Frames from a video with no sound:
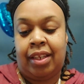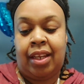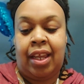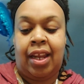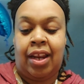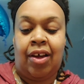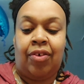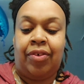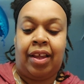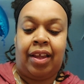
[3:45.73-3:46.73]
Had a
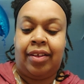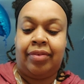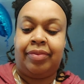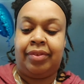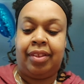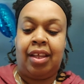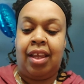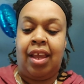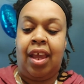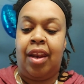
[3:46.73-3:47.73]
long night.
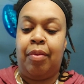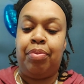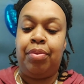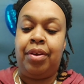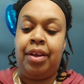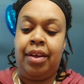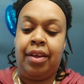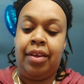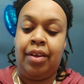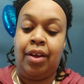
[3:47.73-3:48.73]
Had a pre
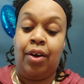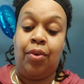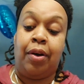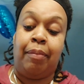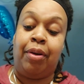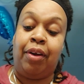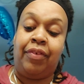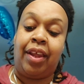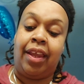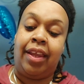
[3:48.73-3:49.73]
or a
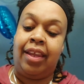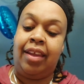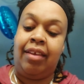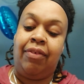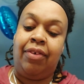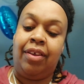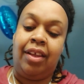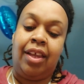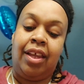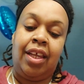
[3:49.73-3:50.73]
birthday eve
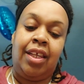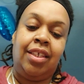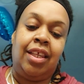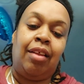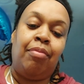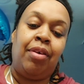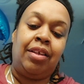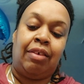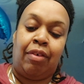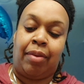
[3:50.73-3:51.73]

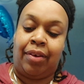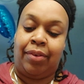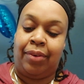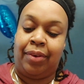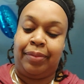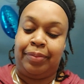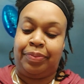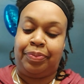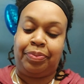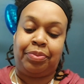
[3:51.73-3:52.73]
celebration for my daughter
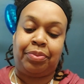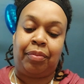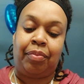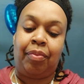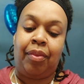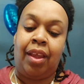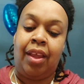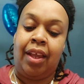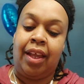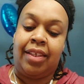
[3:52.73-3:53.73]

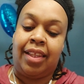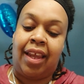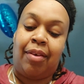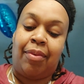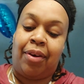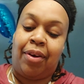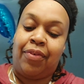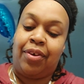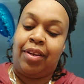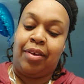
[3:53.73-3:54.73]
and stayed up with her
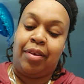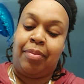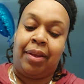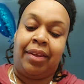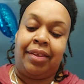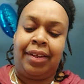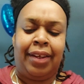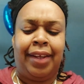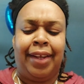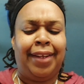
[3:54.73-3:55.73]
for a little bit
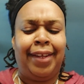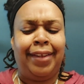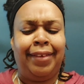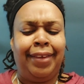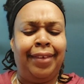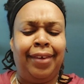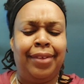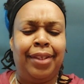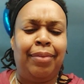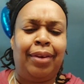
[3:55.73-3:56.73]
and then didn't go to
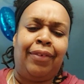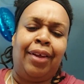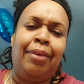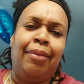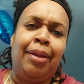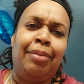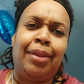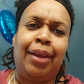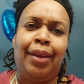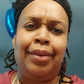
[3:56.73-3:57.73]
sleep when I finally went
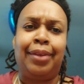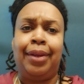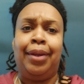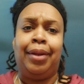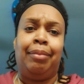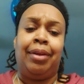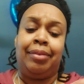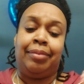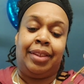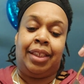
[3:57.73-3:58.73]
upstairs, but
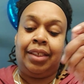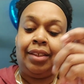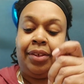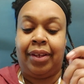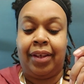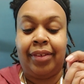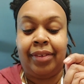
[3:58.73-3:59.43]
that's okay.